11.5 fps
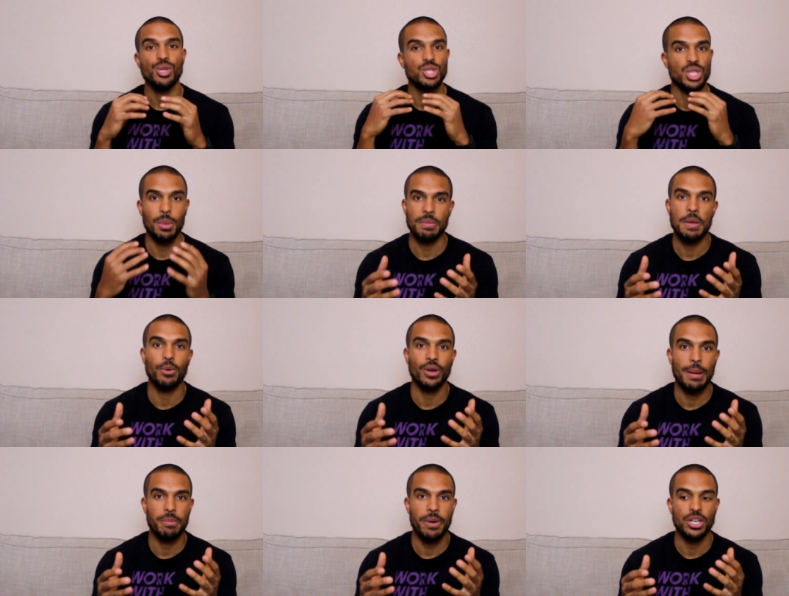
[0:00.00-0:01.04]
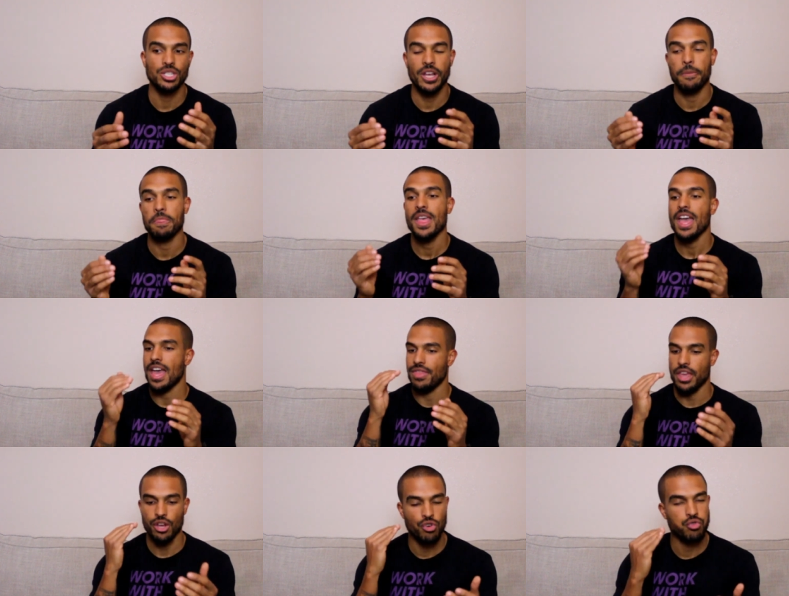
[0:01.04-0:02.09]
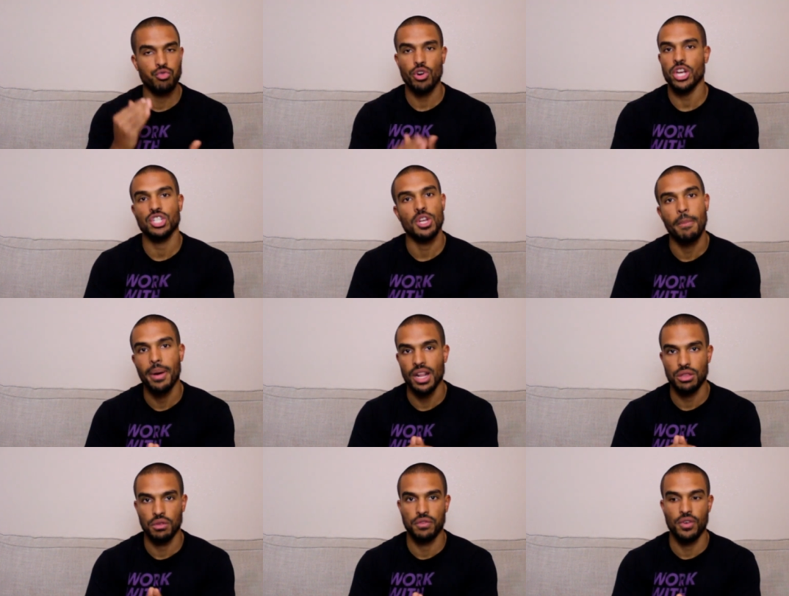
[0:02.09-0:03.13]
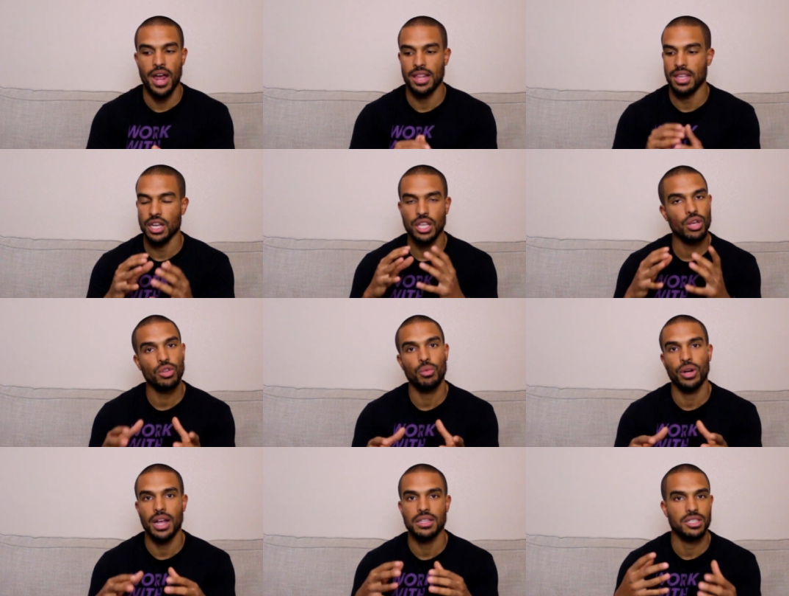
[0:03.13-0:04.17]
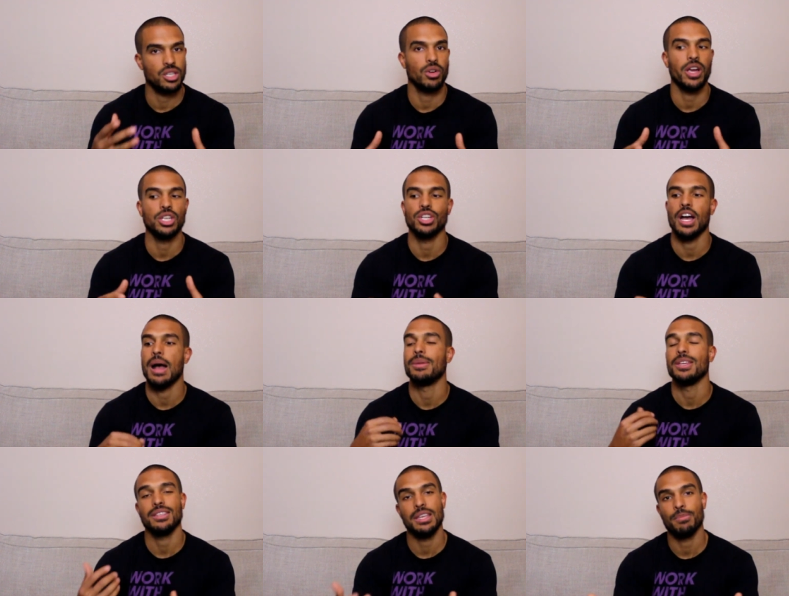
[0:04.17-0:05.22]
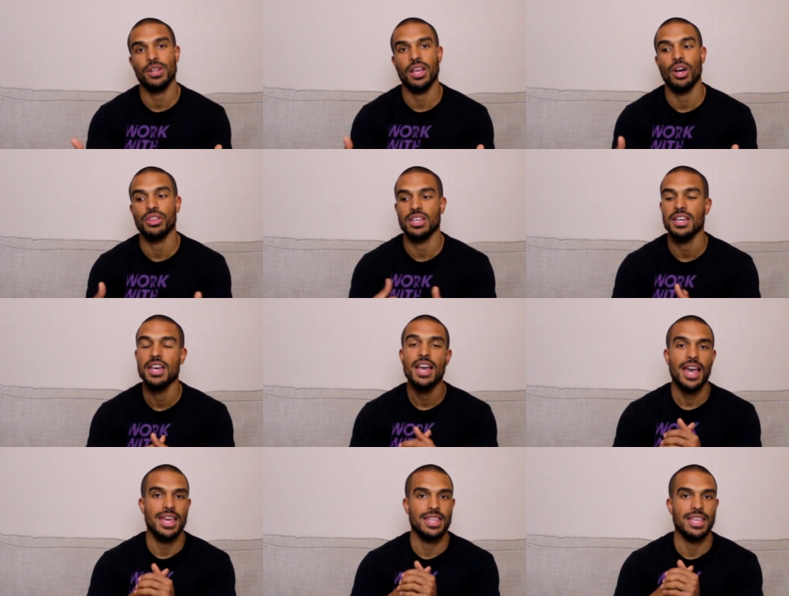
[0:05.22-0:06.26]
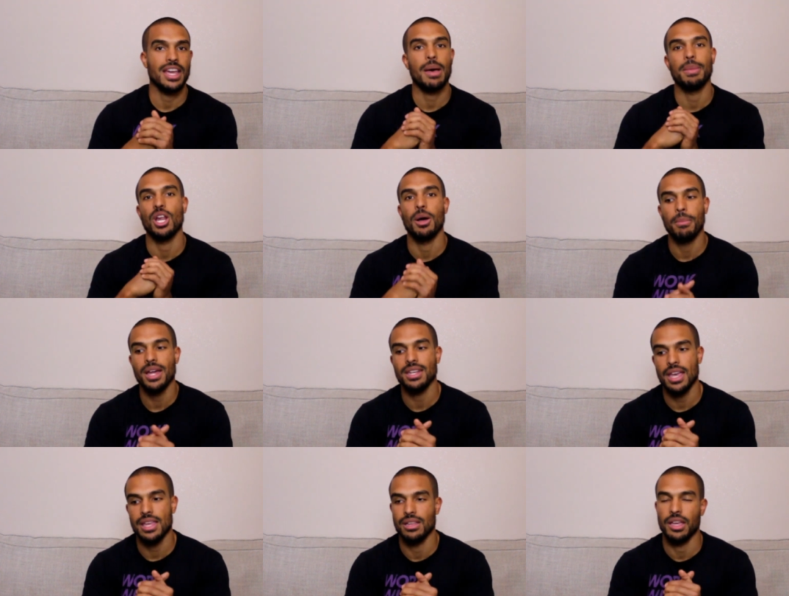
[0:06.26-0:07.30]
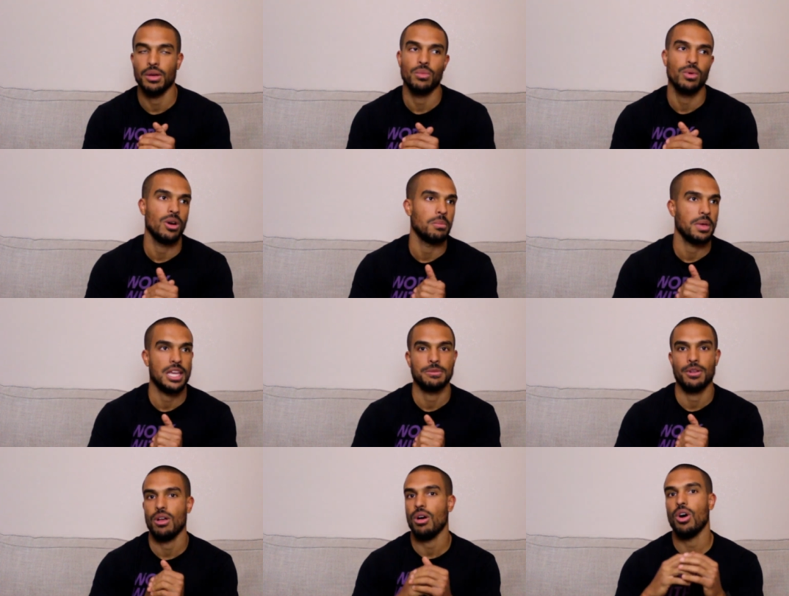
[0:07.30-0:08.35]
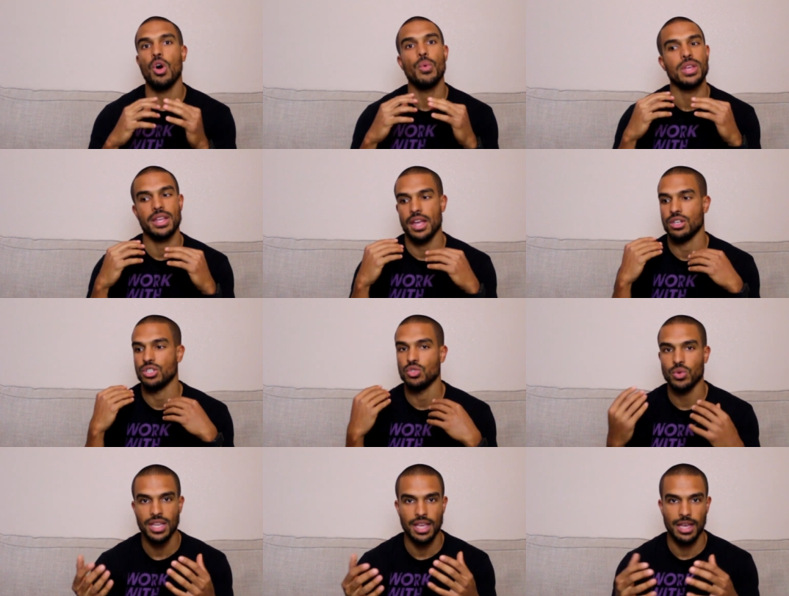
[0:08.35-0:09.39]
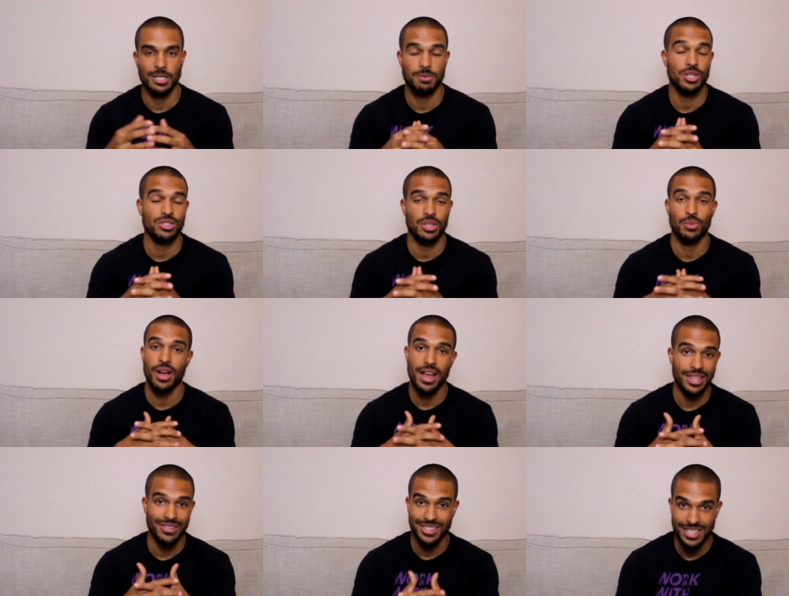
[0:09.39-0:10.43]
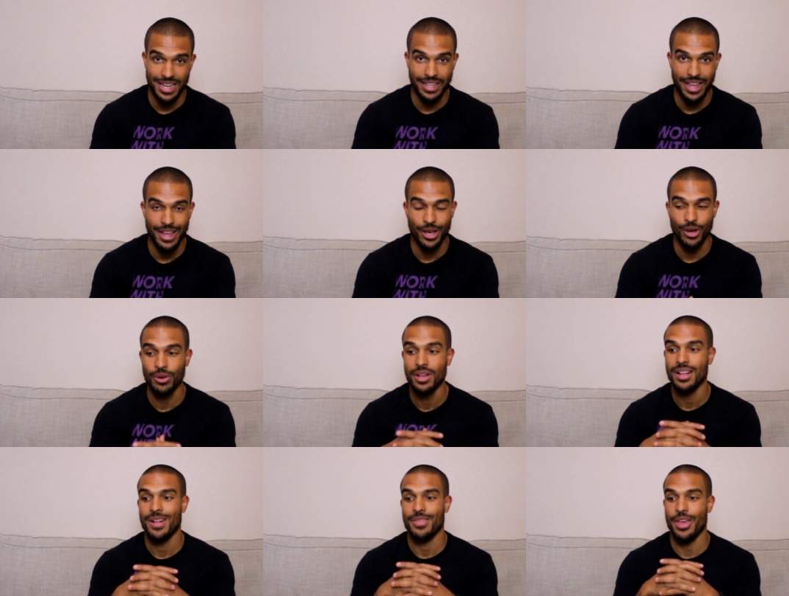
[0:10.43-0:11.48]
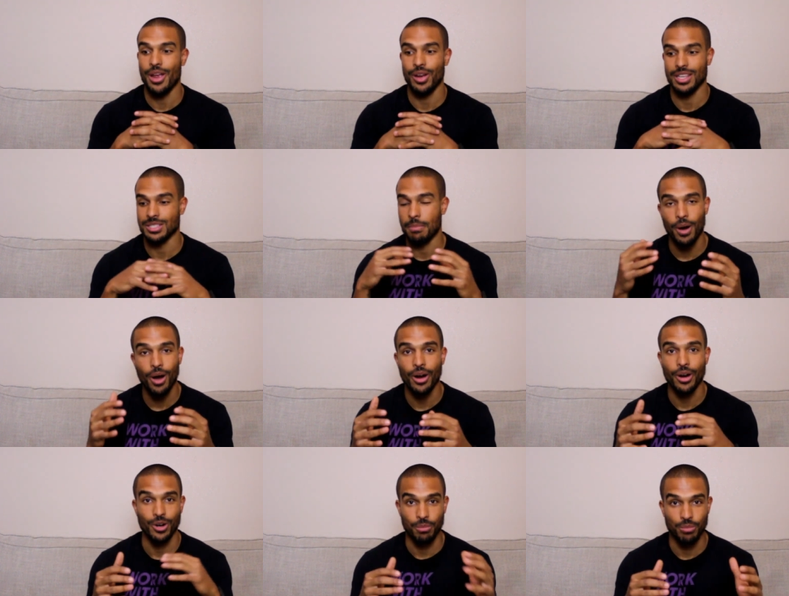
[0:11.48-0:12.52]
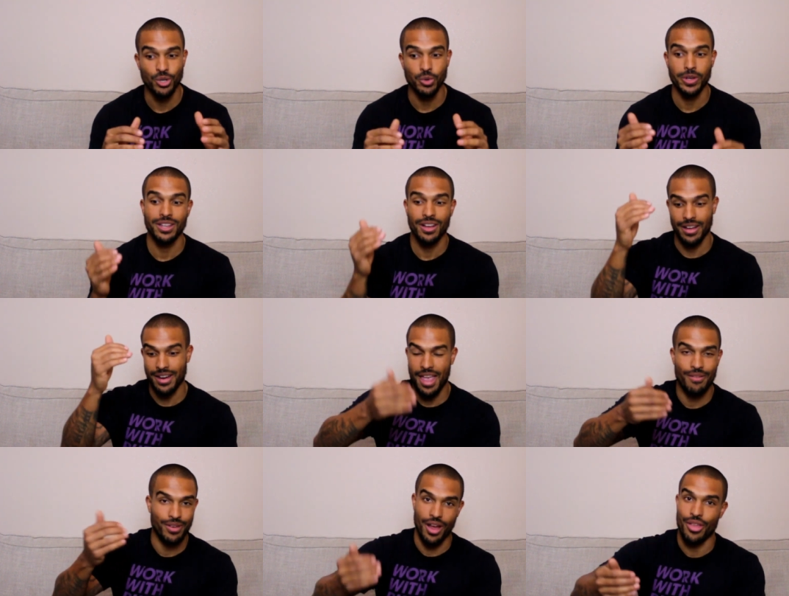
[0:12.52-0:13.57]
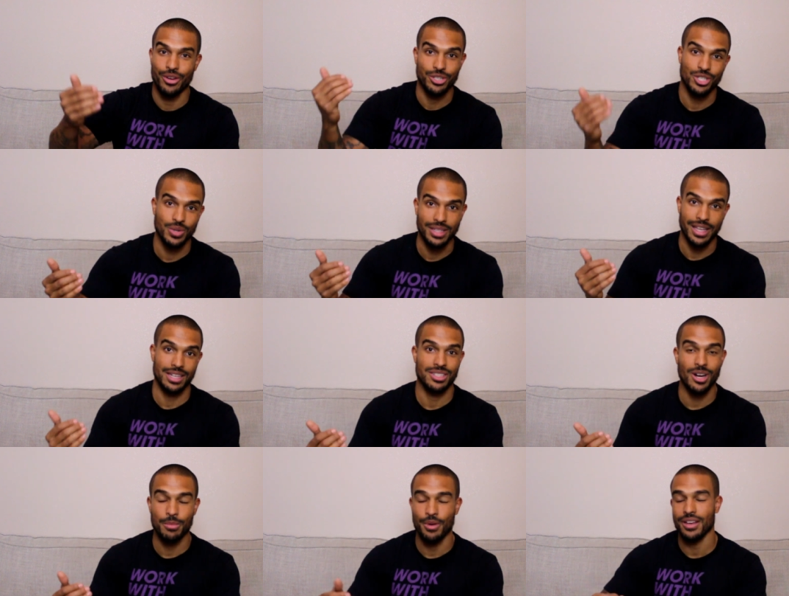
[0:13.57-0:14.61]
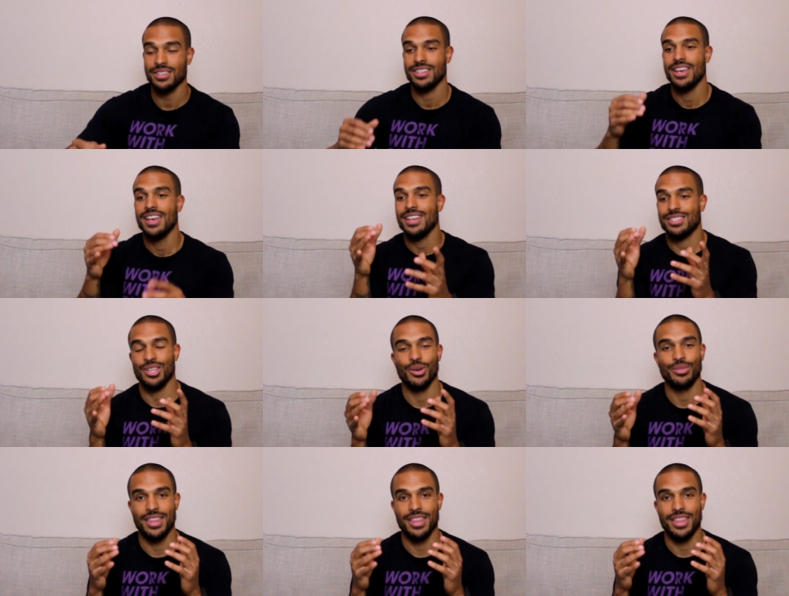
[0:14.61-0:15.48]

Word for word: So many people come to my gym and they crush Monday through Friday. They kill the workouts, they do a great job, they eat pretty healthy, and then they come in on Monday and they're like, whoa, man, I spent all weekend drinking, especially where I live in San Diego there is a bar or a brewery on every other street, like a Starbucks. So